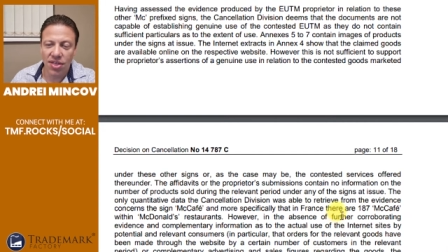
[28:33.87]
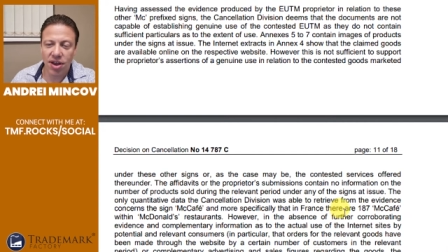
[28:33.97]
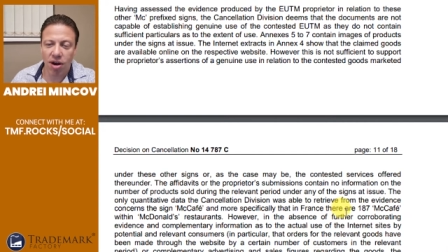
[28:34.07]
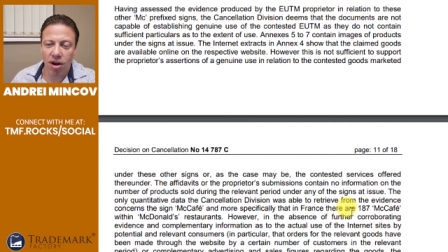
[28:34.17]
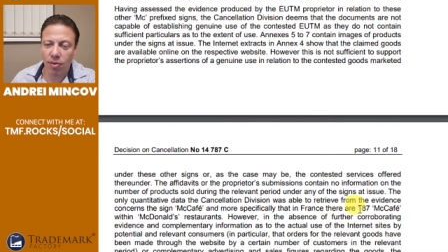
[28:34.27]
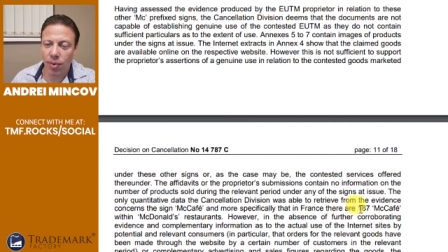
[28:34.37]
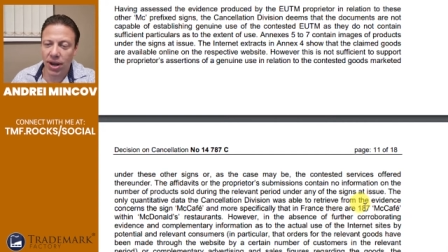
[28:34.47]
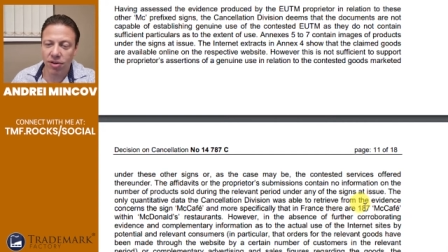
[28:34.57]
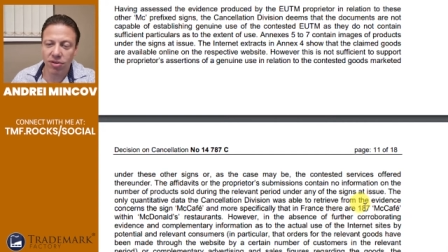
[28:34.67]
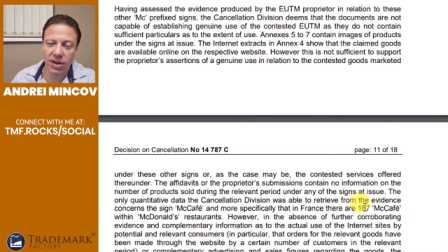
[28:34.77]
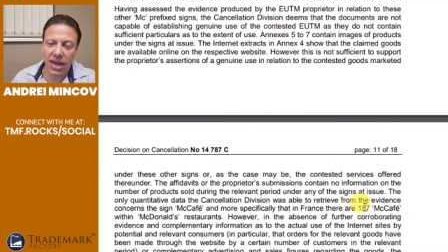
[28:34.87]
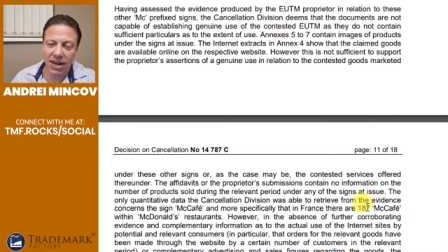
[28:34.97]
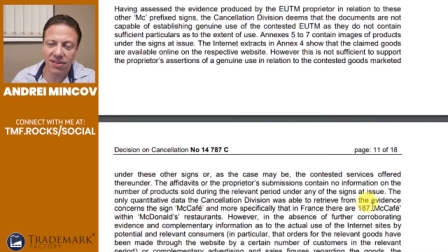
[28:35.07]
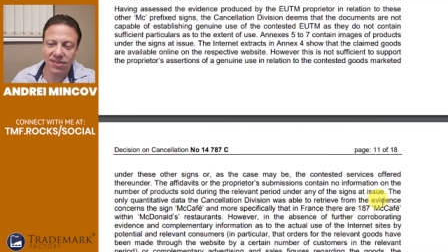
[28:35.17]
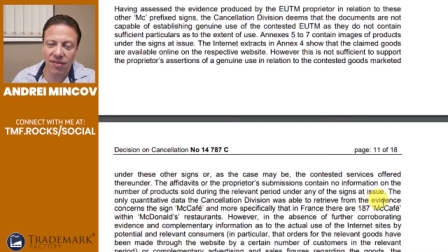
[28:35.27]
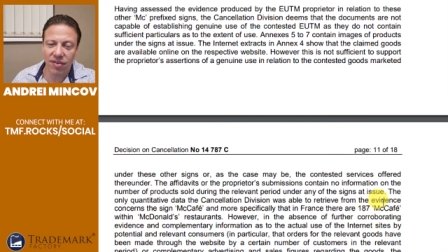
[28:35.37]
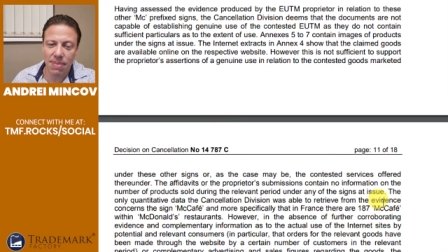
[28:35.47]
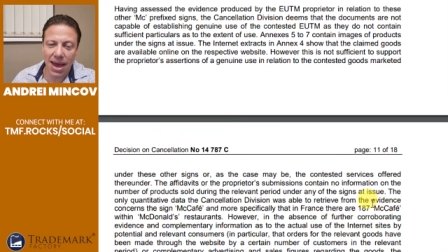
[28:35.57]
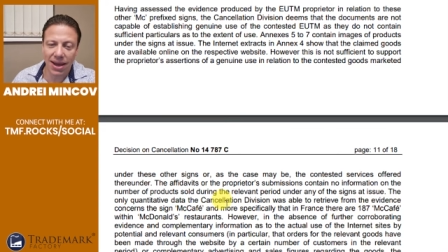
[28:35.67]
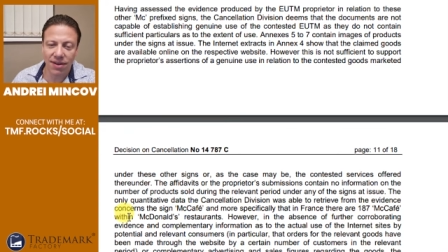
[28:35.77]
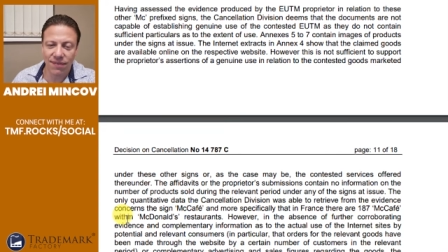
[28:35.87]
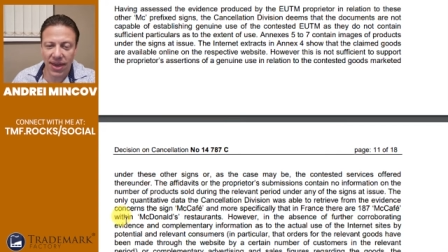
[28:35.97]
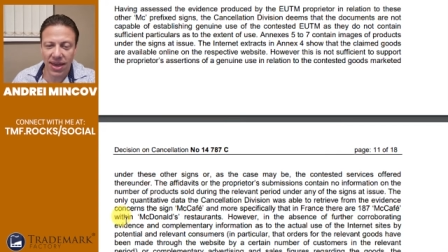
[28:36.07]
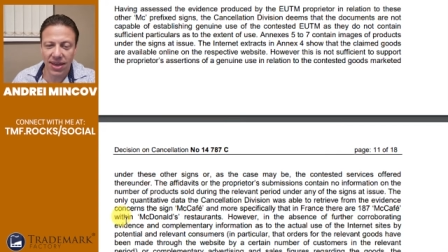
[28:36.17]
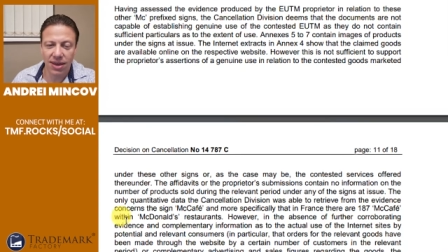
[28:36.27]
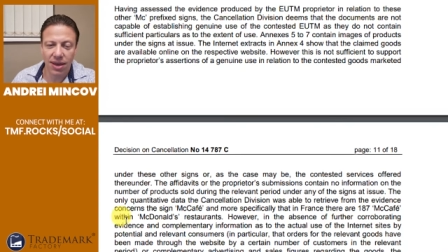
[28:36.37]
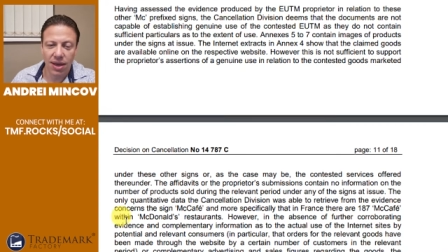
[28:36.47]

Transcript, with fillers: there are 187 McCafe